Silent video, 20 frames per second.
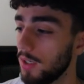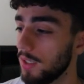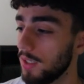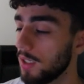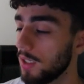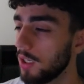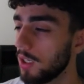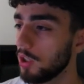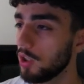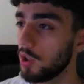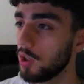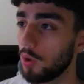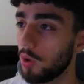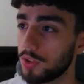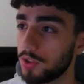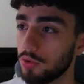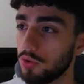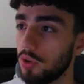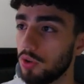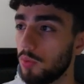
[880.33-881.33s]
right? You
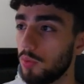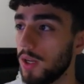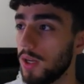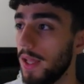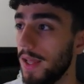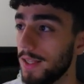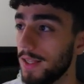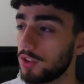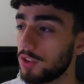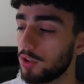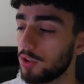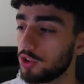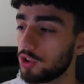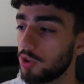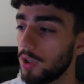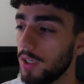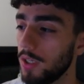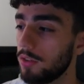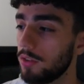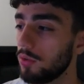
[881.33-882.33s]
also don't want to enter a
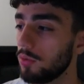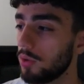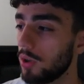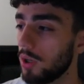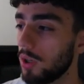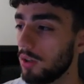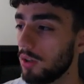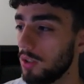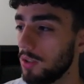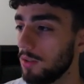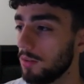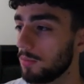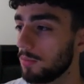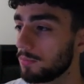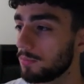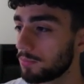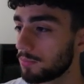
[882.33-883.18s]
trade too early.